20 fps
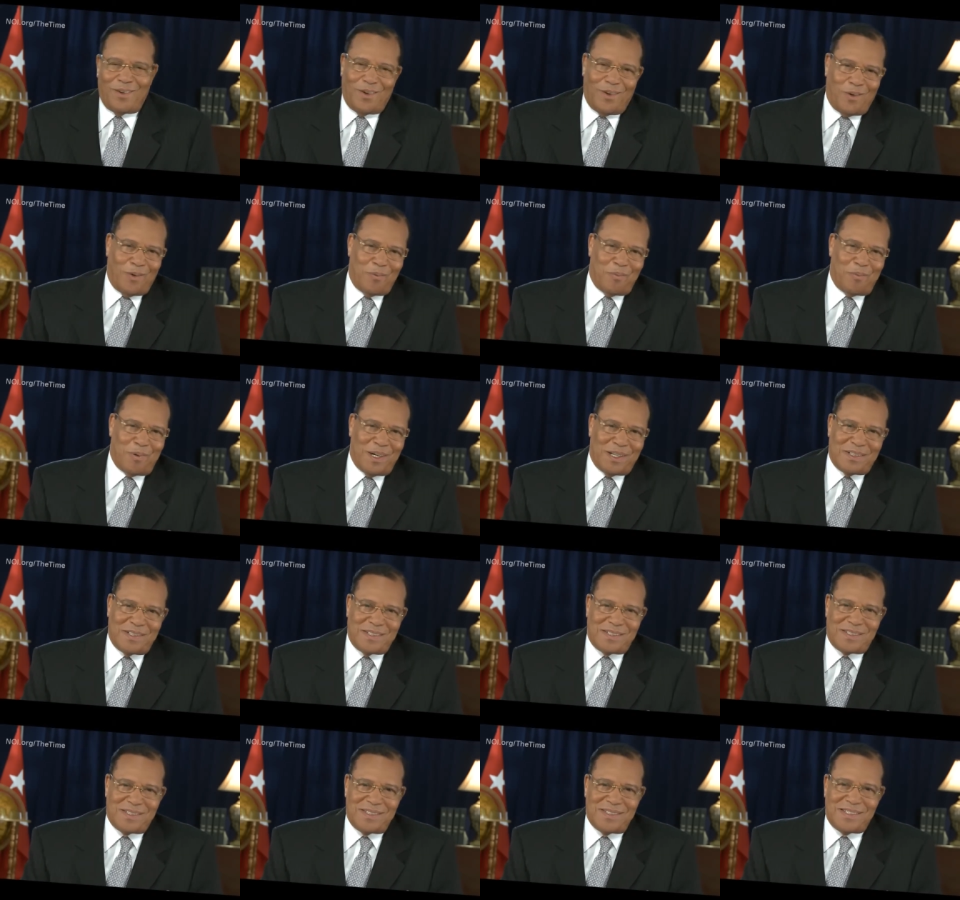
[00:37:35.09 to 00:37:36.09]
Oh,
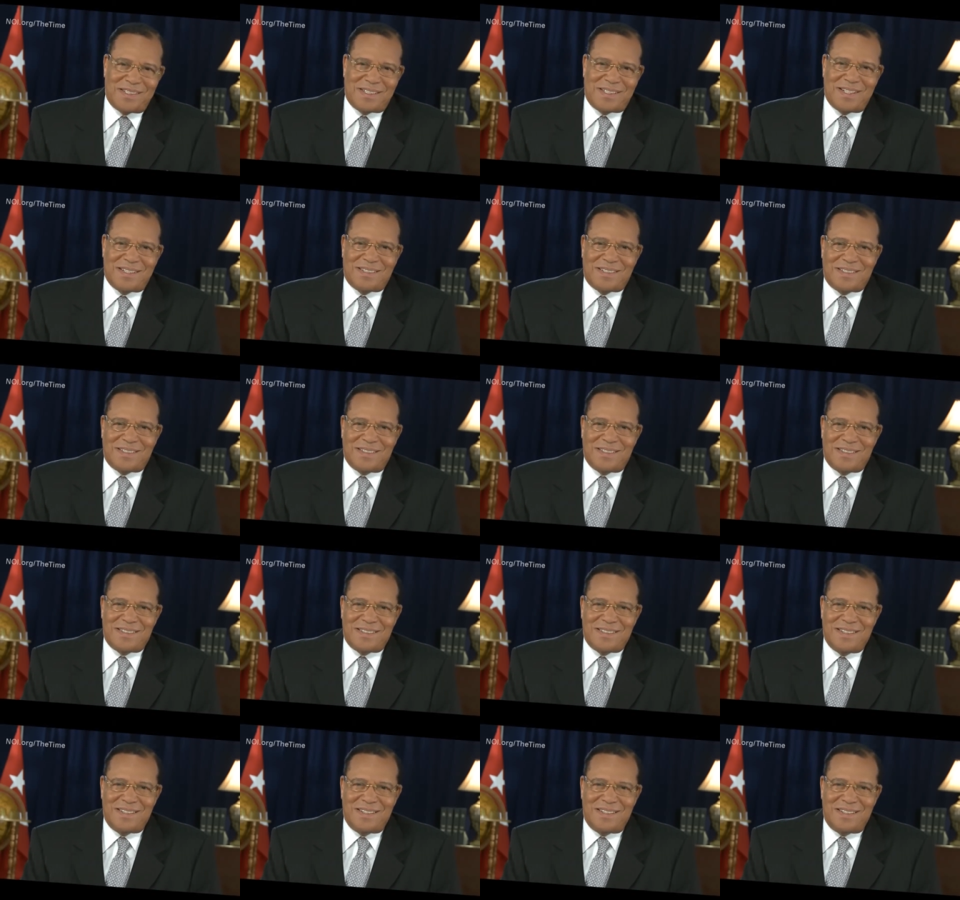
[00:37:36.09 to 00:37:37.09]
brothers and
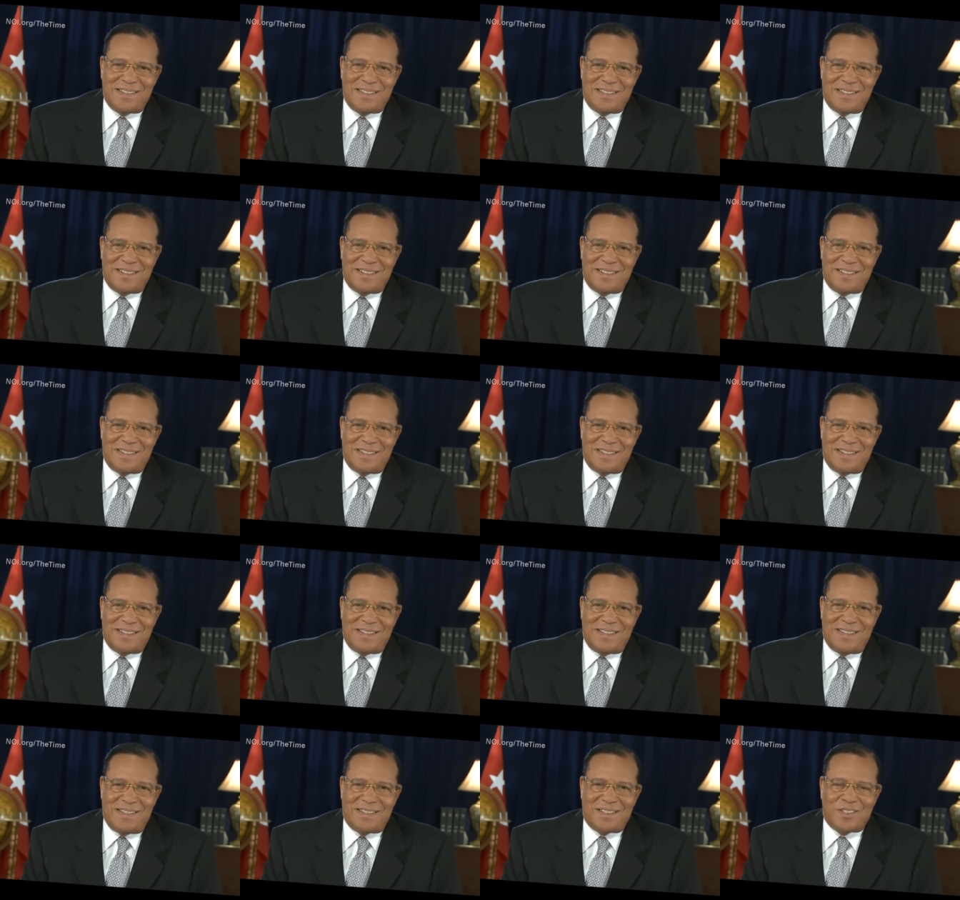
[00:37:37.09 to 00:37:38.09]
sisters,
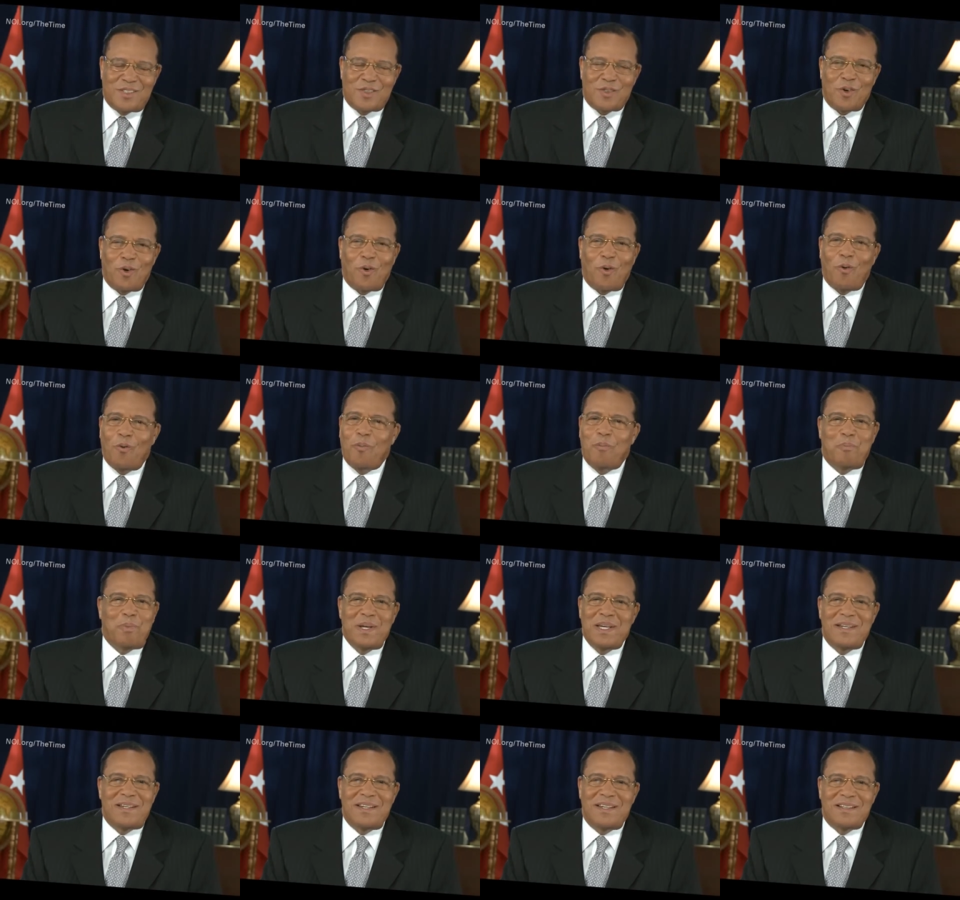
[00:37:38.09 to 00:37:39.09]
it's
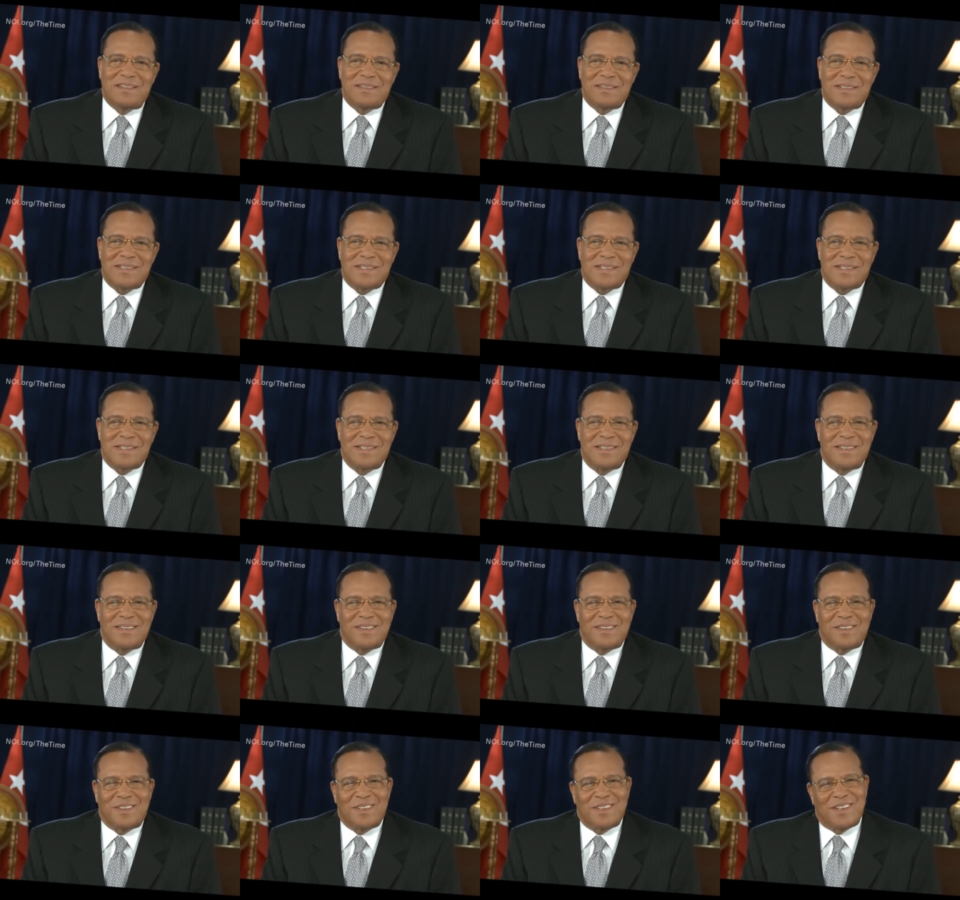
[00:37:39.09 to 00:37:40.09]
obedience
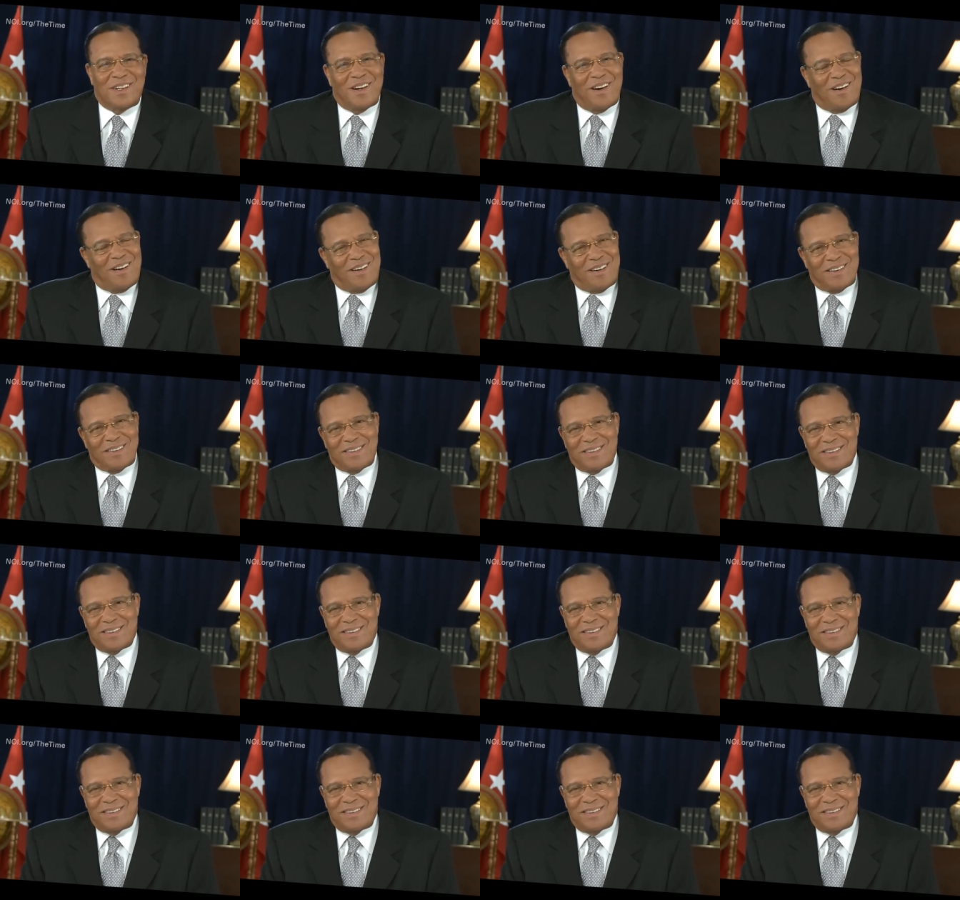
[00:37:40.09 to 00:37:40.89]
to God.